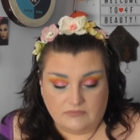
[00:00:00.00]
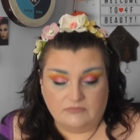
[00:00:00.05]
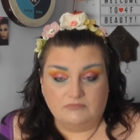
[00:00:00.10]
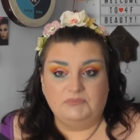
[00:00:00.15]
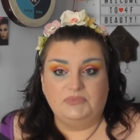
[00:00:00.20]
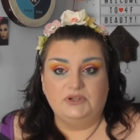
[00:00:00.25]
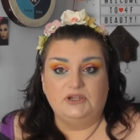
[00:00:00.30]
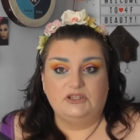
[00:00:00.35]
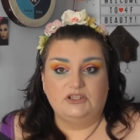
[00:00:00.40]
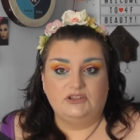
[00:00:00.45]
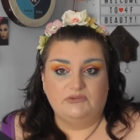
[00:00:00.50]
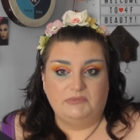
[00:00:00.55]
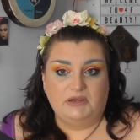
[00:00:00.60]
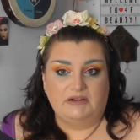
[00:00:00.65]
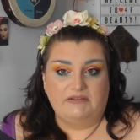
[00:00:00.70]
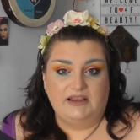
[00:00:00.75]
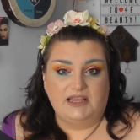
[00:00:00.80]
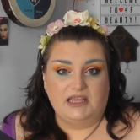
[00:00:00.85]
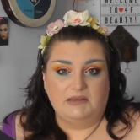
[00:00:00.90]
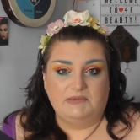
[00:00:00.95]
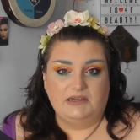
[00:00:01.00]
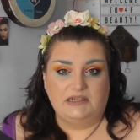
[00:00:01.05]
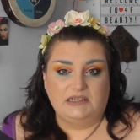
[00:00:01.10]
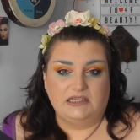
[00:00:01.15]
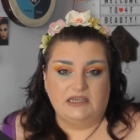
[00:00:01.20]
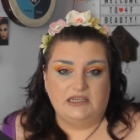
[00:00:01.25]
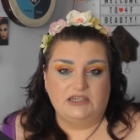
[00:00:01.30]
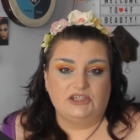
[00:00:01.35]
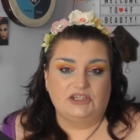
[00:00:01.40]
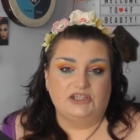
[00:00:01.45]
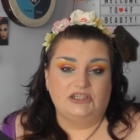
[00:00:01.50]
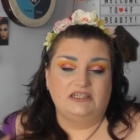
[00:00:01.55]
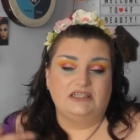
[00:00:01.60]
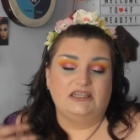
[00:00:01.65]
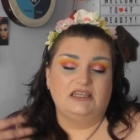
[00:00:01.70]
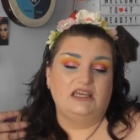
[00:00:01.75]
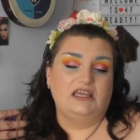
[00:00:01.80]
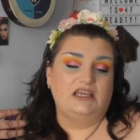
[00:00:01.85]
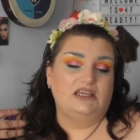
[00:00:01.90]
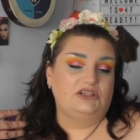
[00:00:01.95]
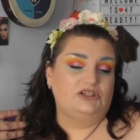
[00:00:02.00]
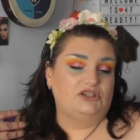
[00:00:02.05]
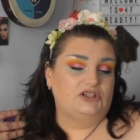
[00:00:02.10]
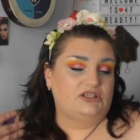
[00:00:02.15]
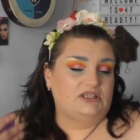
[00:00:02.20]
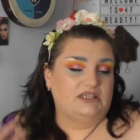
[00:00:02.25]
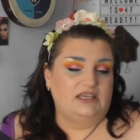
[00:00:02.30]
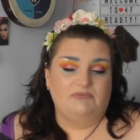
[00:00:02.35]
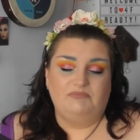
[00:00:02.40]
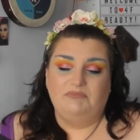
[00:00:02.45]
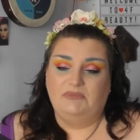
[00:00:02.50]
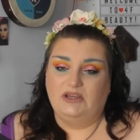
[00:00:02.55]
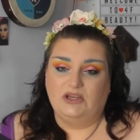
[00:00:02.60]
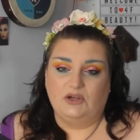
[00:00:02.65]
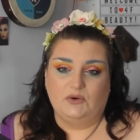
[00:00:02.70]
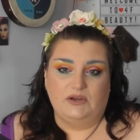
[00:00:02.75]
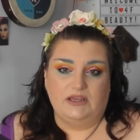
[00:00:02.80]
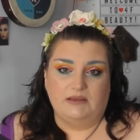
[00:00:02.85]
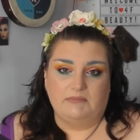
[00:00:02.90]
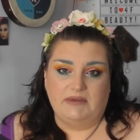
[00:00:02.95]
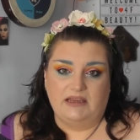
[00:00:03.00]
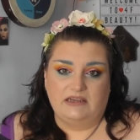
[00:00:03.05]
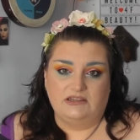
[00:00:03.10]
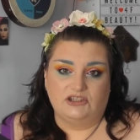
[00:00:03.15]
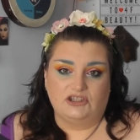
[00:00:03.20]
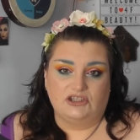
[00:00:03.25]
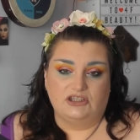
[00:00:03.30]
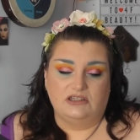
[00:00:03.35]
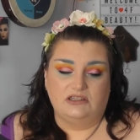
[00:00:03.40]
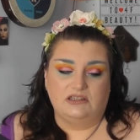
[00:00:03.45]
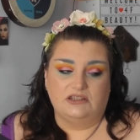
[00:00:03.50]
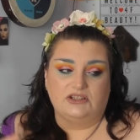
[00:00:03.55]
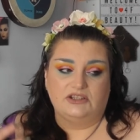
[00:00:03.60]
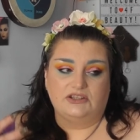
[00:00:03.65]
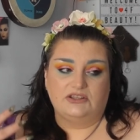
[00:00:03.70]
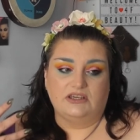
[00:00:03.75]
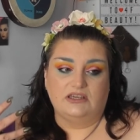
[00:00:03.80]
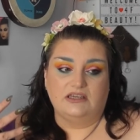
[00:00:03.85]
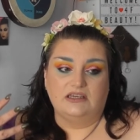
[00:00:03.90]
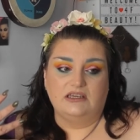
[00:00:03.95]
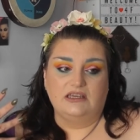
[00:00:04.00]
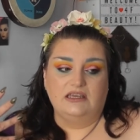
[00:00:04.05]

because of my recommendation, just give me a quick mention so that